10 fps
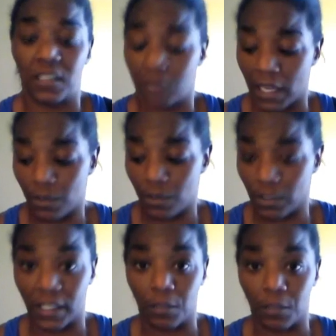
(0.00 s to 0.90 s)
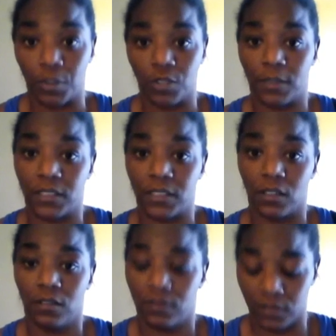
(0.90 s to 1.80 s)
And I really am pushing
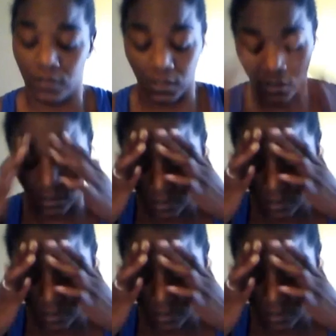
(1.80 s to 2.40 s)
myself, you know.